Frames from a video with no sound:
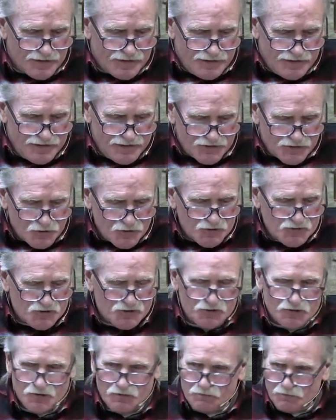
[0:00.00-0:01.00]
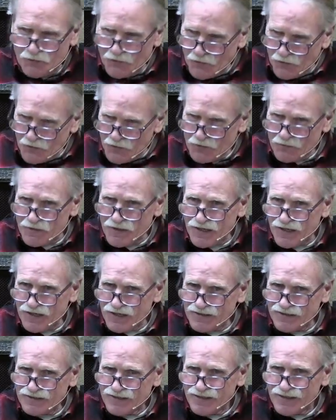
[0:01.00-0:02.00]
he goes to the poor
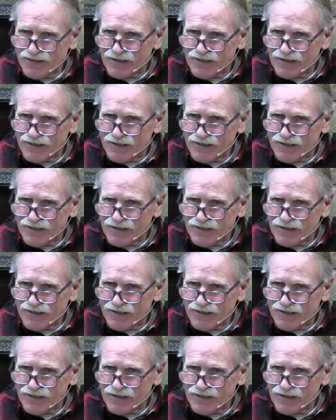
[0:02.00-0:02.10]
man